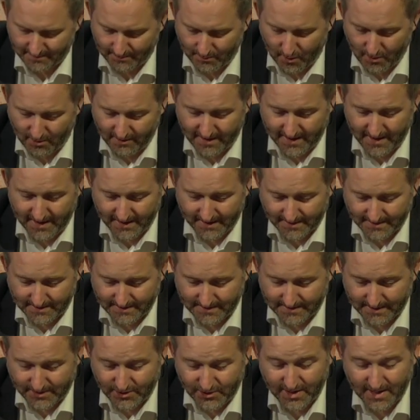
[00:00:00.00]
Maura Higgins
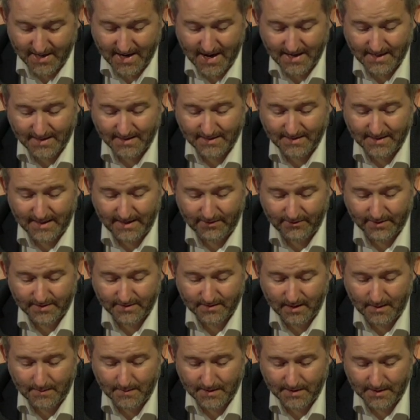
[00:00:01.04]
has said she can't contain her
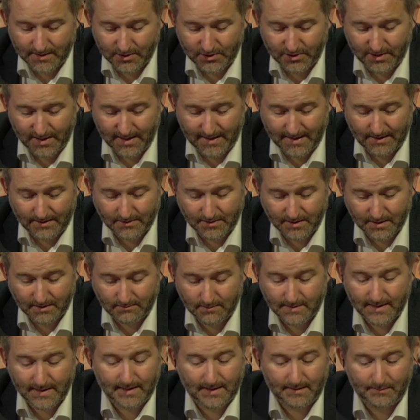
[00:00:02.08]
excitement as she announced she's
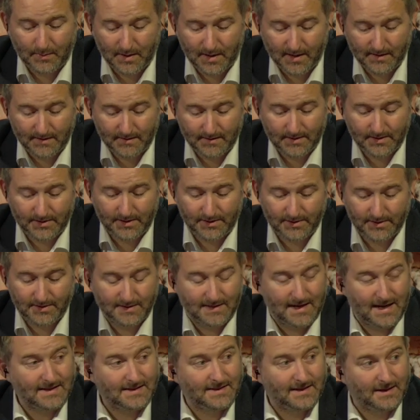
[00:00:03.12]
going to be taking part in this year's
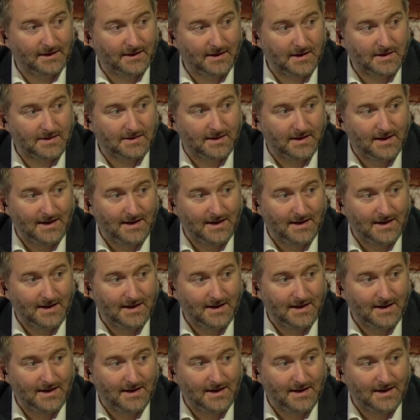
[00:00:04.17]
Dancing on Ice.